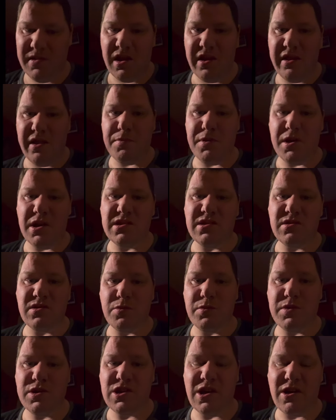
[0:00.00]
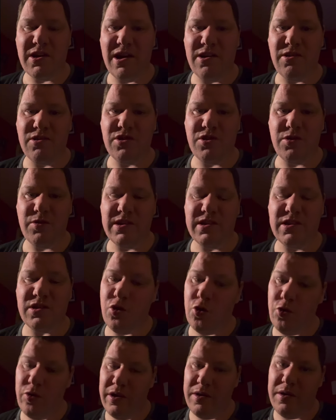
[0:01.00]
The person I'm going to shout out to is
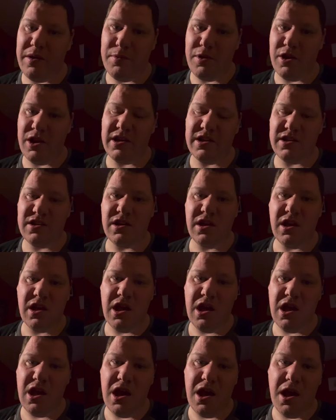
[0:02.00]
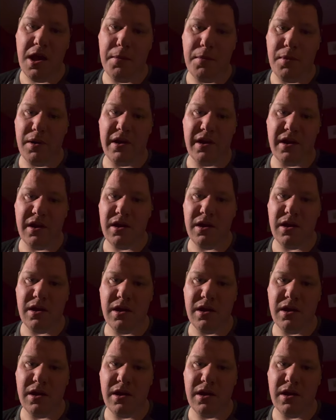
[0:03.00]
Corey Wright, Mike,